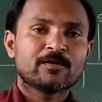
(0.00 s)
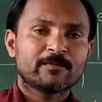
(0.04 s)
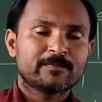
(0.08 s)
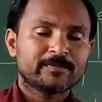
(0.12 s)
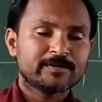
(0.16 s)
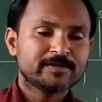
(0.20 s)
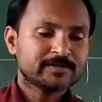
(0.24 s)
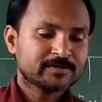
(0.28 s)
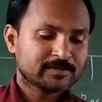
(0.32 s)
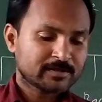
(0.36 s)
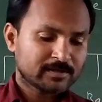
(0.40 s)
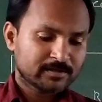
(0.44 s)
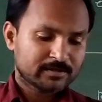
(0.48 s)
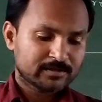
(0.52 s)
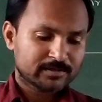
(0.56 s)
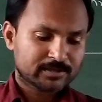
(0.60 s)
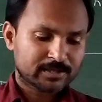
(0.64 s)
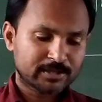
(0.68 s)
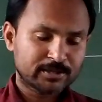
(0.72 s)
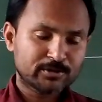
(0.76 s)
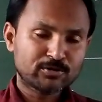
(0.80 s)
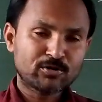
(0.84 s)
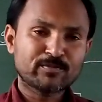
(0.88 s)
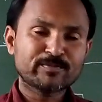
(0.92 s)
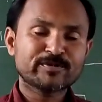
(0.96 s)
Means three
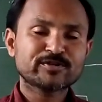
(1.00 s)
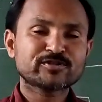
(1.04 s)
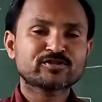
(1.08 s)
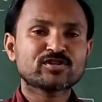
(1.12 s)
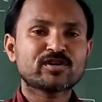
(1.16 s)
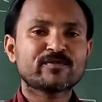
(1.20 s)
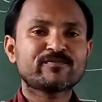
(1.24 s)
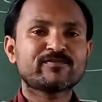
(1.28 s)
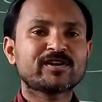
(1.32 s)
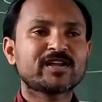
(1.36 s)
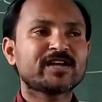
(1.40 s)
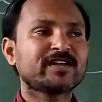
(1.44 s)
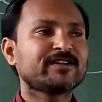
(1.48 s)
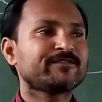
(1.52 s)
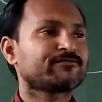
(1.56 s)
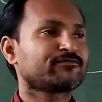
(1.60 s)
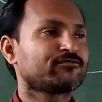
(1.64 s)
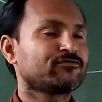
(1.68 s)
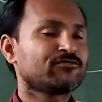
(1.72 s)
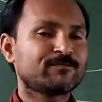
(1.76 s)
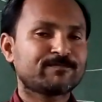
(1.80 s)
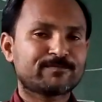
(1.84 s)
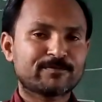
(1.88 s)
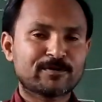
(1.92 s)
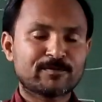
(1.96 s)
domains of life.
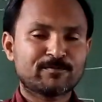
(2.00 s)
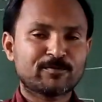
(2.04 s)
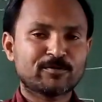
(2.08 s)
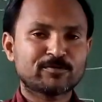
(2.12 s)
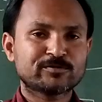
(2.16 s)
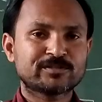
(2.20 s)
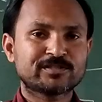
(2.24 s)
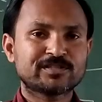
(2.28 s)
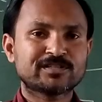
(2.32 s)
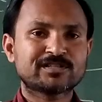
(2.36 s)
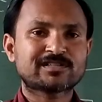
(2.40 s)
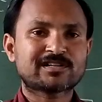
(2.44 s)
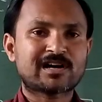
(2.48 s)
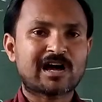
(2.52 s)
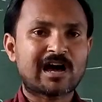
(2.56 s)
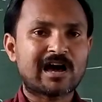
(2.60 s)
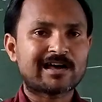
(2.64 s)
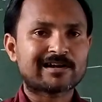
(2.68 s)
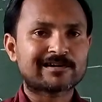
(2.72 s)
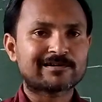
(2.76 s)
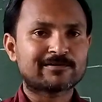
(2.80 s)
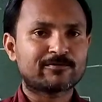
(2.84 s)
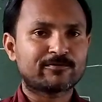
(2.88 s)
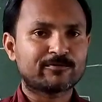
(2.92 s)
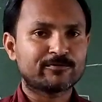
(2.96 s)
Who proposed
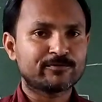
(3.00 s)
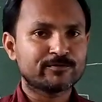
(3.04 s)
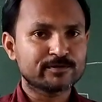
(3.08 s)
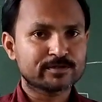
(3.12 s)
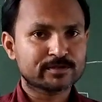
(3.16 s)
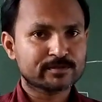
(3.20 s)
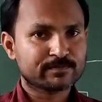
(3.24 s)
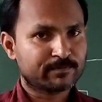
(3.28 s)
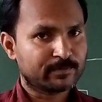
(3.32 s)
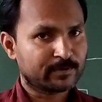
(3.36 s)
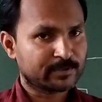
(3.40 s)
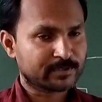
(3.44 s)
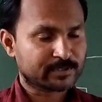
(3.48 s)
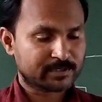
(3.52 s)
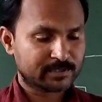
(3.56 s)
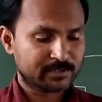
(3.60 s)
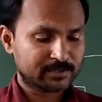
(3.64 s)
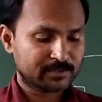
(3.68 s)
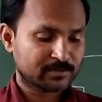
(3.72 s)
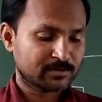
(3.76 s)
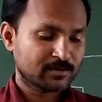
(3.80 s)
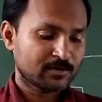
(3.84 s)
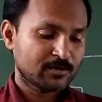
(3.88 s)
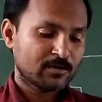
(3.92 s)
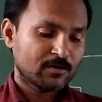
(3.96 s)
Carl Lewis first
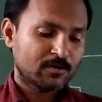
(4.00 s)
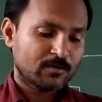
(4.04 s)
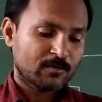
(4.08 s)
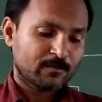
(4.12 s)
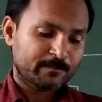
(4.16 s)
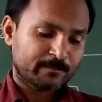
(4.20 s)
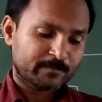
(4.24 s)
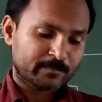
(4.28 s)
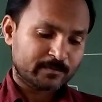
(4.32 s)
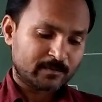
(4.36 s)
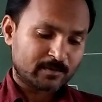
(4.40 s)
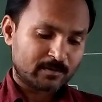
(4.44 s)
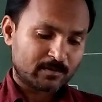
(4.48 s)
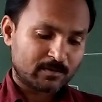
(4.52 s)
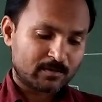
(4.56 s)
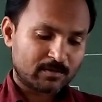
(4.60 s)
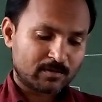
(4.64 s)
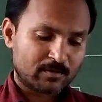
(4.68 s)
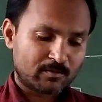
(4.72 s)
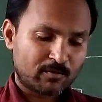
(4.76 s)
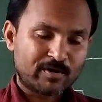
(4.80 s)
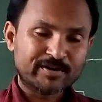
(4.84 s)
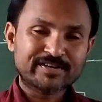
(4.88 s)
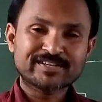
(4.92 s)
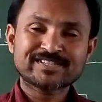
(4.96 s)
things.
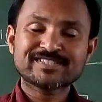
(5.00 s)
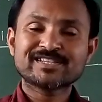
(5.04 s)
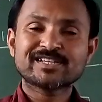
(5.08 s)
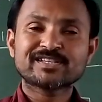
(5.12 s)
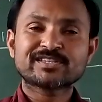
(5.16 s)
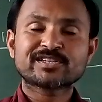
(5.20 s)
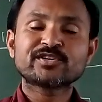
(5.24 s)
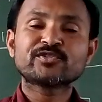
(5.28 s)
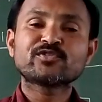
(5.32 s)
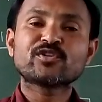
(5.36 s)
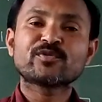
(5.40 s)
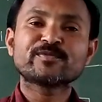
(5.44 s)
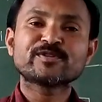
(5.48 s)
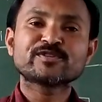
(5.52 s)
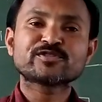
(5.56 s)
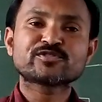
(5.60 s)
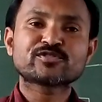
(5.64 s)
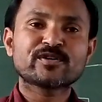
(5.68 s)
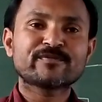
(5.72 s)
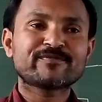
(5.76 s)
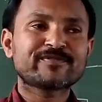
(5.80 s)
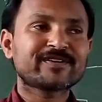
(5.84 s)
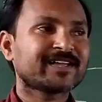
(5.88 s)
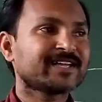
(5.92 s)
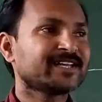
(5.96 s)
What is the three domains
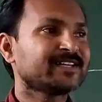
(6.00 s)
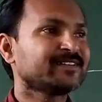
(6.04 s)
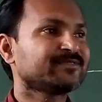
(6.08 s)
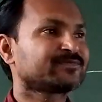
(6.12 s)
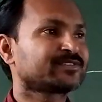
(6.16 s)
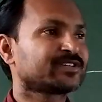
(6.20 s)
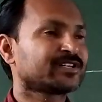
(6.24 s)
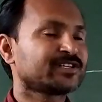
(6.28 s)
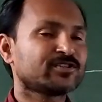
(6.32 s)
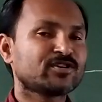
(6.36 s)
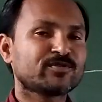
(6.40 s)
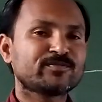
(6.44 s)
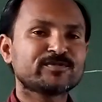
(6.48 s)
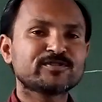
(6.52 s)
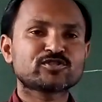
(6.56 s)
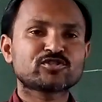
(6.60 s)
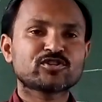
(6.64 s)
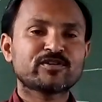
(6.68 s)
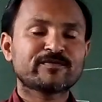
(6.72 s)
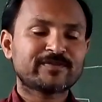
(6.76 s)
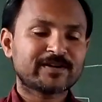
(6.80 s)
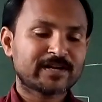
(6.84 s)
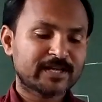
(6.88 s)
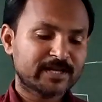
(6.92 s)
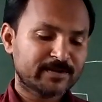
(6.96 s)
of life? Three domains of
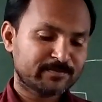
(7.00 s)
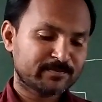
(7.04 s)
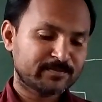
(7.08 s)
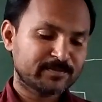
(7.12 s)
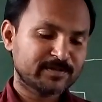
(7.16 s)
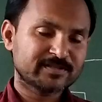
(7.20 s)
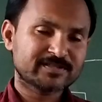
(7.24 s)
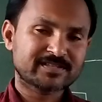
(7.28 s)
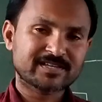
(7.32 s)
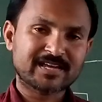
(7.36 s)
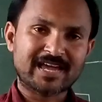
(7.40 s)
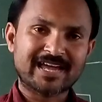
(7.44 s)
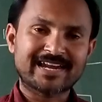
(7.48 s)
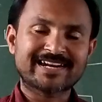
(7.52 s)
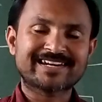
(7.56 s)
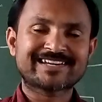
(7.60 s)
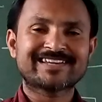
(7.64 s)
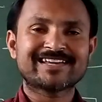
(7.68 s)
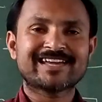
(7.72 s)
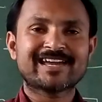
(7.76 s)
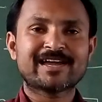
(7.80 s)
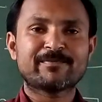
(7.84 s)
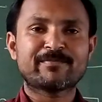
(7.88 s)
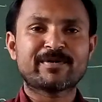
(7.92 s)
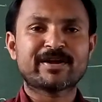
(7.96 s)
life means
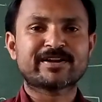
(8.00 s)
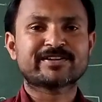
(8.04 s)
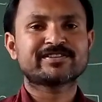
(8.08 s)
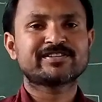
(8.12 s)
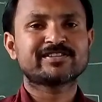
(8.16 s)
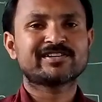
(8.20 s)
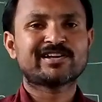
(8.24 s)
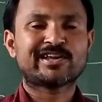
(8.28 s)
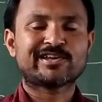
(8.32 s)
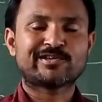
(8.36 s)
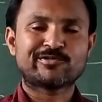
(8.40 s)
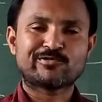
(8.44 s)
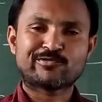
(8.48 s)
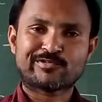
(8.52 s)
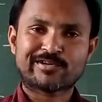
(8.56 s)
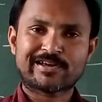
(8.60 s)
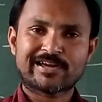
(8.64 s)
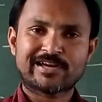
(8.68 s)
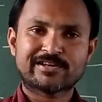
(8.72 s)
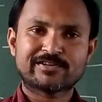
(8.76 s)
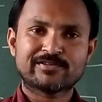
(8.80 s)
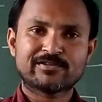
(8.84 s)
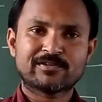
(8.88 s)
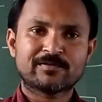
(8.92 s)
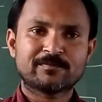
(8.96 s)
archaea, bacteria,
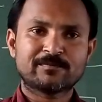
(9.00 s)
eukarya.